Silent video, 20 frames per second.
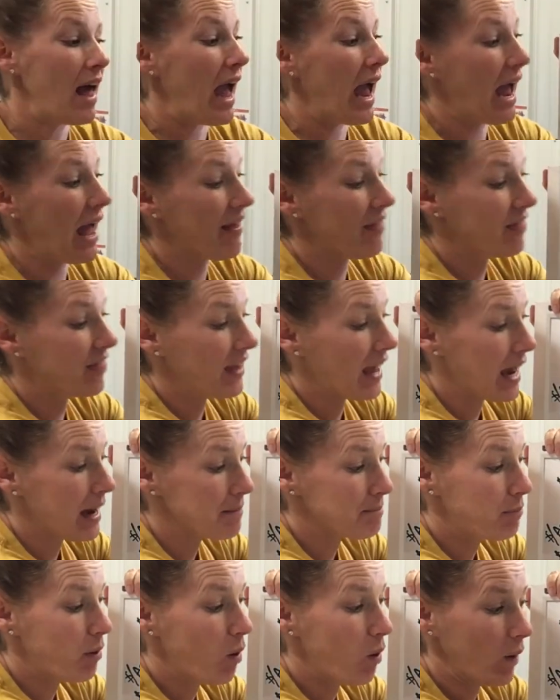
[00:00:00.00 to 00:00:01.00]
At
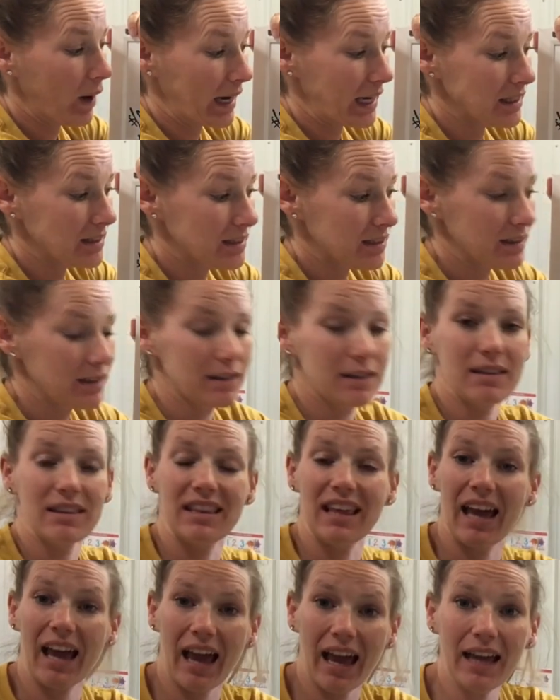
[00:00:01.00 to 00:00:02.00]
that point,
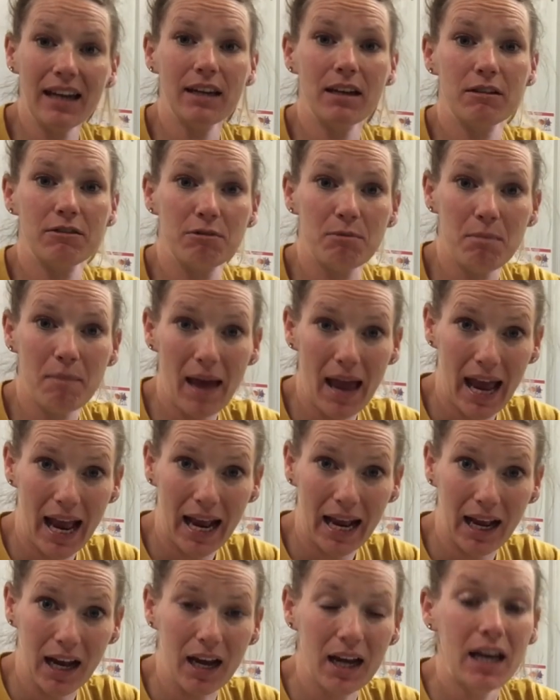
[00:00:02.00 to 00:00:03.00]
the end of
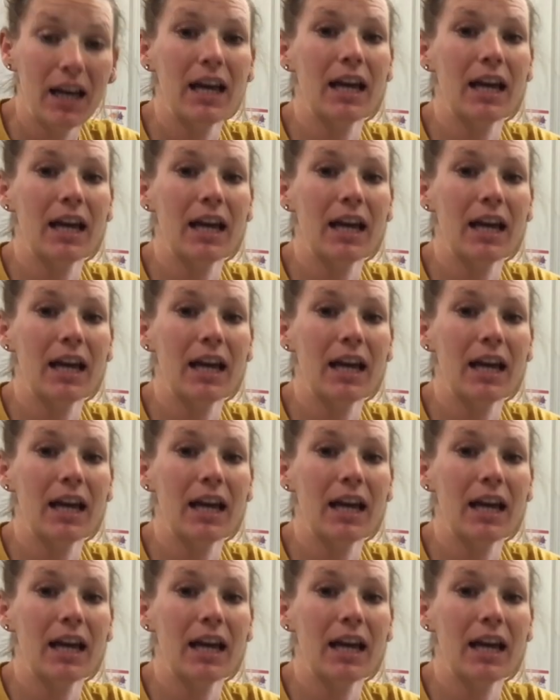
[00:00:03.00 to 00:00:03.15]
May,